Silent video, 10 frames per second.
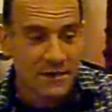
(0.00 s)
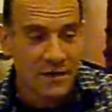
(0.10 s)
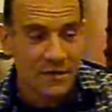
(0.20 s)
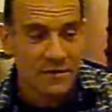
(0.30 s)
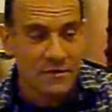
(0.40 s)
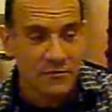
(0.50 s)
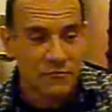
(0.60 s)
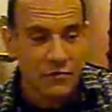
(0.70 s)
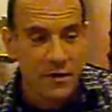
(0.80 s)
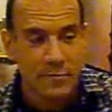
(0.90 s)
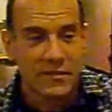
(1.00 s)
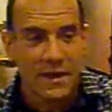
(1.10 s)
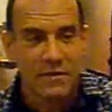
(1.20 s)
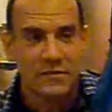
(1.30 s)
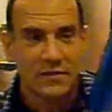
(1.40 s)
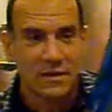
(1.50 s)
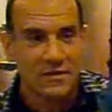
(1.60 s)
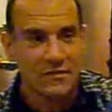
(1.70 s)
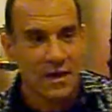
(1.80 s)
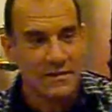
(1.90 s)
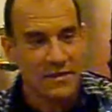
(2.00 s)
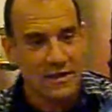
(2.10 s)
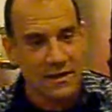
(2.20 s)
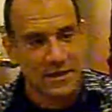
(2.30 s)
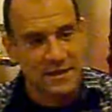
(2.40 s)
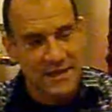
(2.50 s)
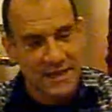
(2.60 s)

the ribs that you see inside the gun,